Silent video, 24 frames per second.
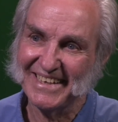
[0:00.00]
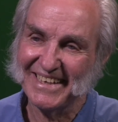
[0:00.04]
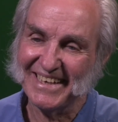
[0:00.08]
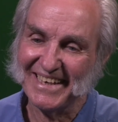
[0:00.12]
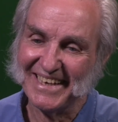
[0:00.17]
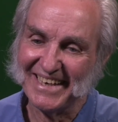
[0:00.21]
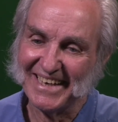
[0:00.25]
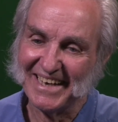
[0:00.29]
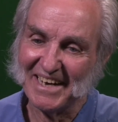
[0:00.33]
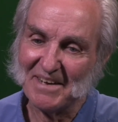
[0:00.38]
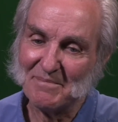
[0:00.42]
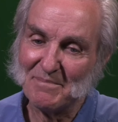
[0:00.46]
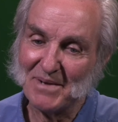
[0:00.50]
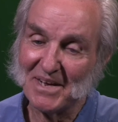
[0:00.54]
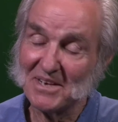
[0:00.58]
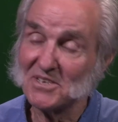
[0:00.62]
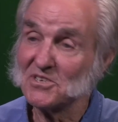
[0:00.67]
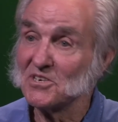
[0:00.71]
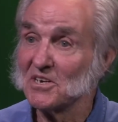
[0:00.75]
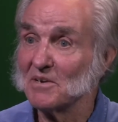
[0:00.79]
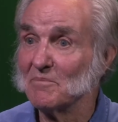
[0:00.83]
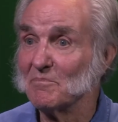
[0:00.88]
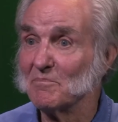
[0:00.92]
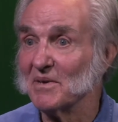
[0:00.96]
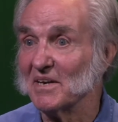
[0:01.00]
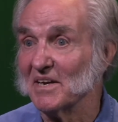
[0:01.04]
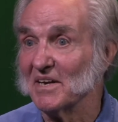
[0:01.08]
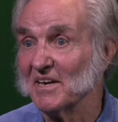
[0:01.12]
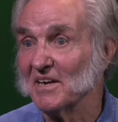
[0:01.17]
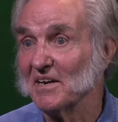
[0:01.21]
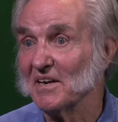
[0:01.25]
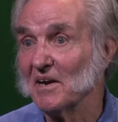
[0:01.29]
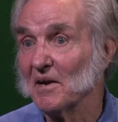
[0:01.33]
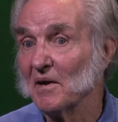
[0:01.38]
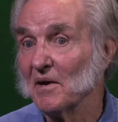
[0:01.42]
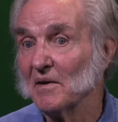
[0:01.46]
I met Jim
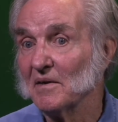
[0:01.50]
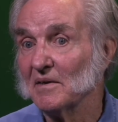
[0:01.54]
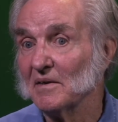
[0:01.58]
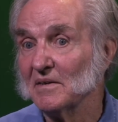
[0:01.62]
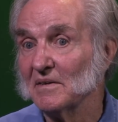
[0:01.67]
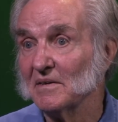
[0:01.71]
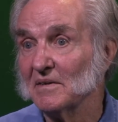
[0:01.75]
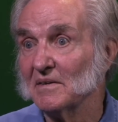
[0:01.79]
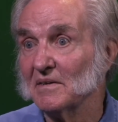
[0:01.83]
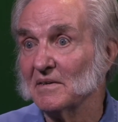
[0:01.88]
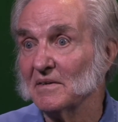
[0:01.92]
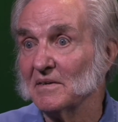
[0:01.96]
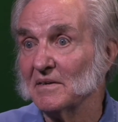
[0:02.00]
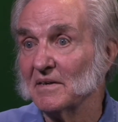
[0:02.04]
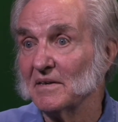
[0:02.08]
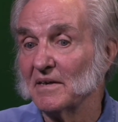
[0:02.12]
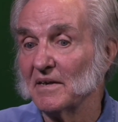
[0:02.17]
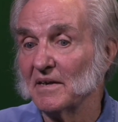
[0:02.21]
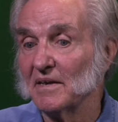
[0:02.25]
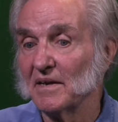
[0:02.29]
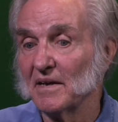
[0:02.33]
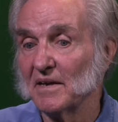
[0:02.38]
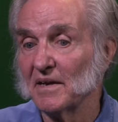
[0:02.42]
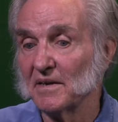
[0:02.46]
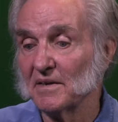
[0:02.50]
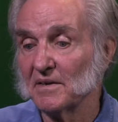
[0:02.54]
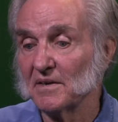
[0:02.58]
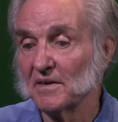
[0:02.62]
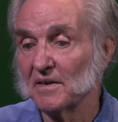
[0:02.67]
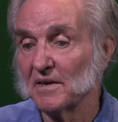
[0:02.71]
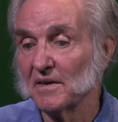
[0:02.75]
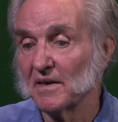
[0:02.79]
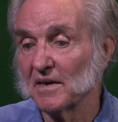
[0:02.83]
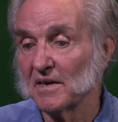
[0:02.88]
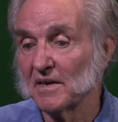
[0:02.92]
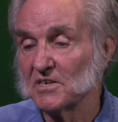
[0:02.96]
Beatty, and
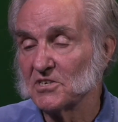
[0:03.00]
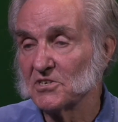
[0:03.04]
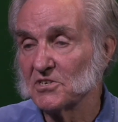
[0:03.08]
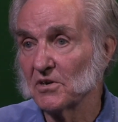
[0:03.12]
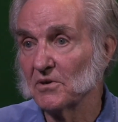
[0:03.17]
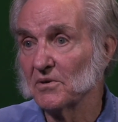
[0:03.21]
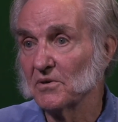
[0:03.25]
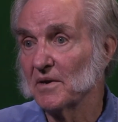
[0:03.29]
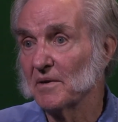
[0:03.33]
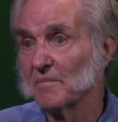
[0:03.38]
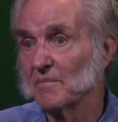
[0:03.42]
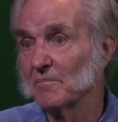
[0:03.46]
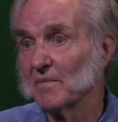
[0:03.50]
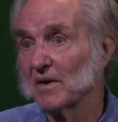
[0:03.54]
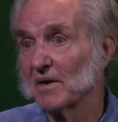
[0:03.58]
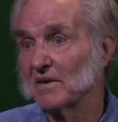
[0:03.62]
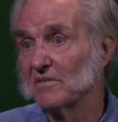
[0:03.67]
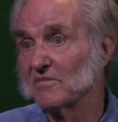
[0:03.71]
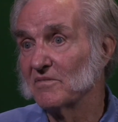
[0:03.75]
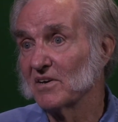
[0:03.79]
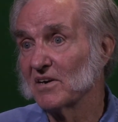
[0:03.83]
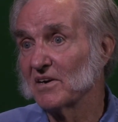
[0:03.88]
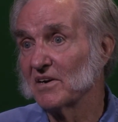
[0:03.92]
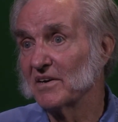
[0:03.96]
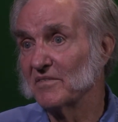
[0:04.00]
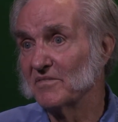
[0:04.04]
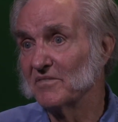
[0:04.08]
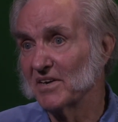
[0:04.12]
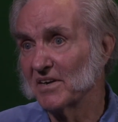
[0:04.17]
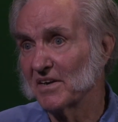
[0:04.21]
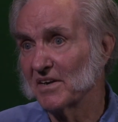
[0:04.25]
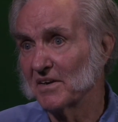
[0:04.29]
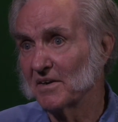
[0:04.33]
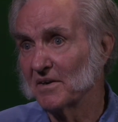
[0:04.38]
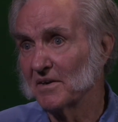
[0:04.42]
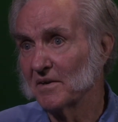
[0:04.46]
I showed him my
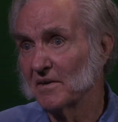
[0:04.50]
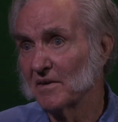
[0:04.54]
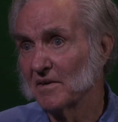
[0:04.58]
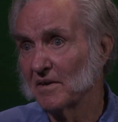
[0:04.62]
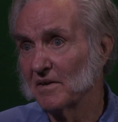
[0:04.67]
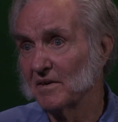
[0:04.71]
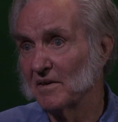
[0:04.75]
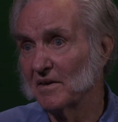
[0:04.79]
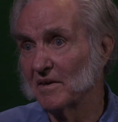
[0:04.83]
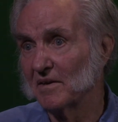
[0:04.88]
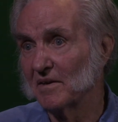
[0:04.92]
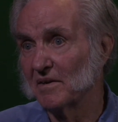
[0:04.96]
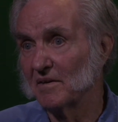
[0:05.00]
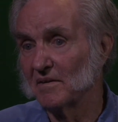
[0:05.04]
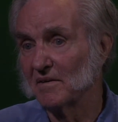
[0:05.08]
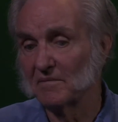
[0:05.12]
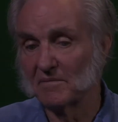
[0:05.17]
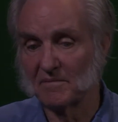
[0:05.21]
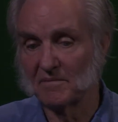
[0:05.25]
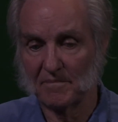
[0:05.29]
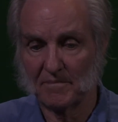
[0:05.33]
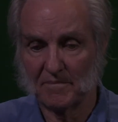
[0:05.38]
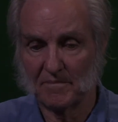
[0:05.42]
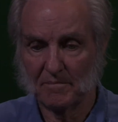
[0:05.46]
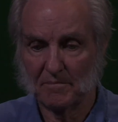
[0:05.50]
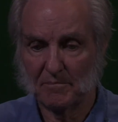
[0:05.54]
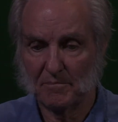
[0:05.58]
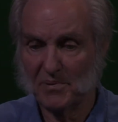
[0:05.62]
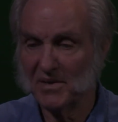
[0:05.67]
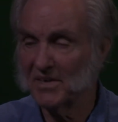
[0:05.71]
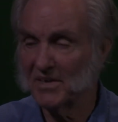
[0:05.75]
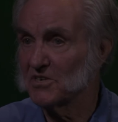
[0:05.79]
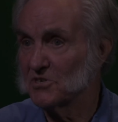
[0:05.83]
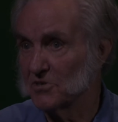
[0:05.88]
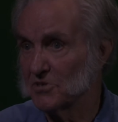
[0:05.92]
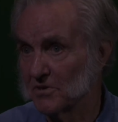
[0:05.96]
VariViggen
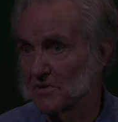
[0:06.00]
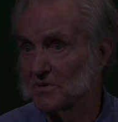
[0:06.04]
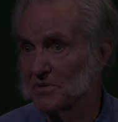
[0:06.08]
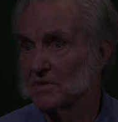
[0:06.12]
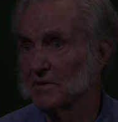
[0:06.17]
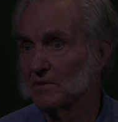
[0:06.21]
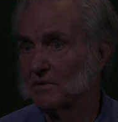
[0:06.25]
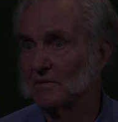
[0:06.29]
pictures.